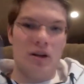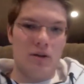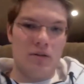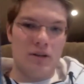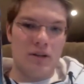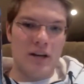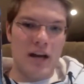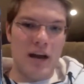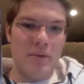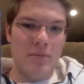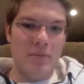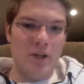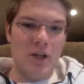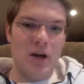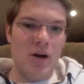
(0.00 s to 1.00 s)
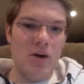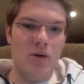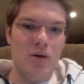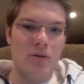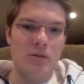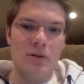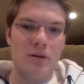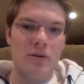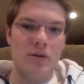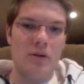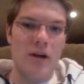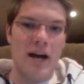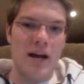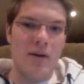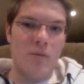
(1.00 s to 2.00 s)
Comment below
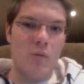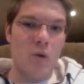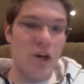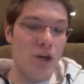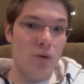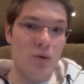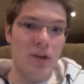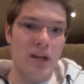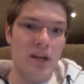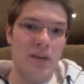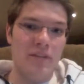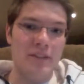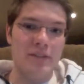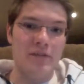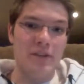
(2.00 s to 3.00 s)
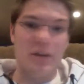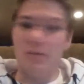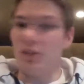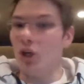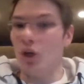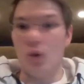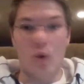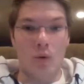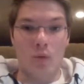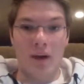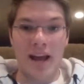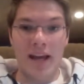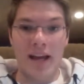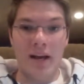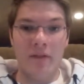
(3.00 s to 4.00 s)
on what you think of his films, your
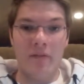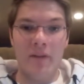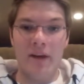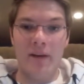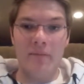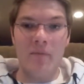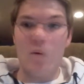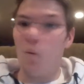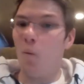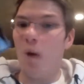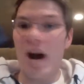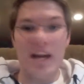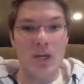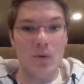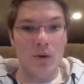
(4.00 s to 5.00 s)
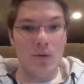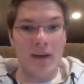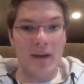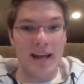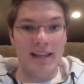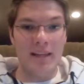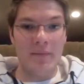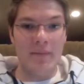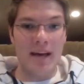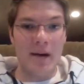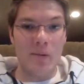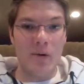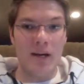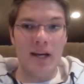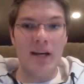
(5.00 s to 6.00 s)
rank of them, why you would rank them that
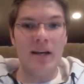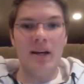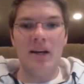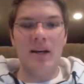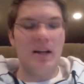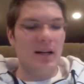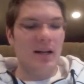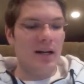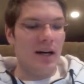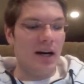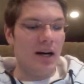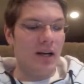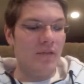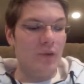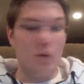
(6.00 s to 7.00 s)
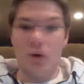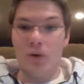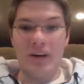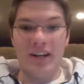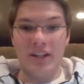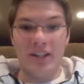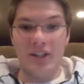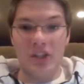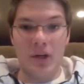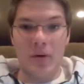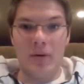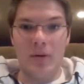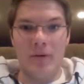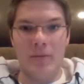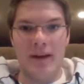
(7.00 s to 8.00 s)
way, if you agree or
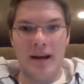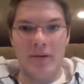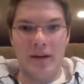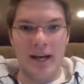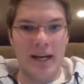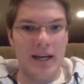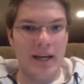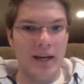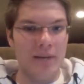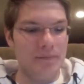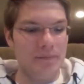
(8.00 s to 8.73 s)
disagree with my ranking.